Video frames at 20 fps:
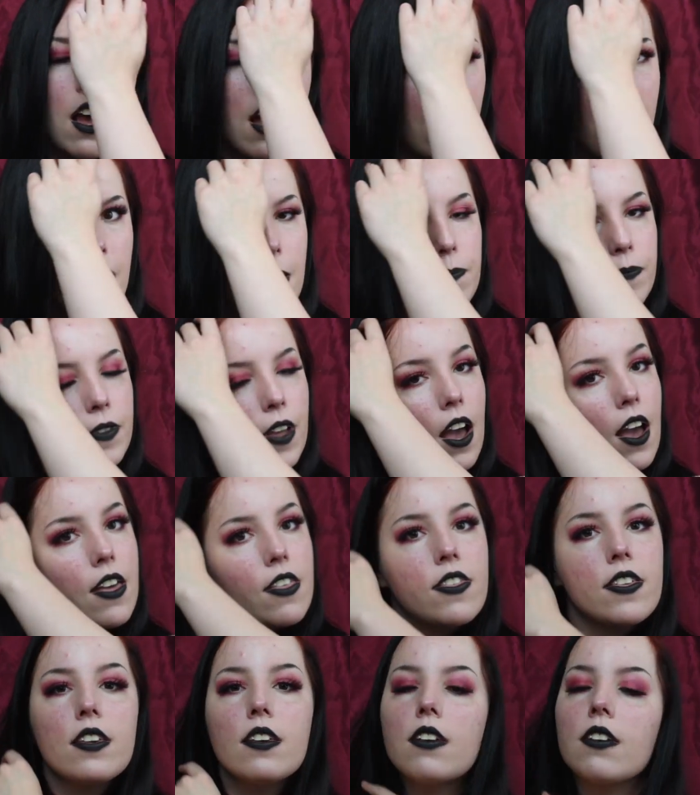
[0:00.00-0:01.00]
I
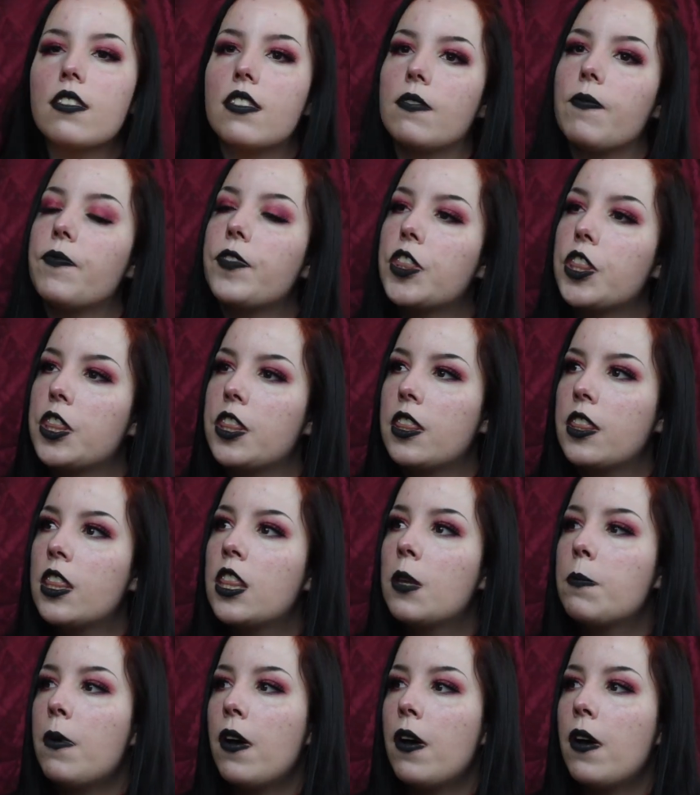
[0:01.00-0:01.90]
think the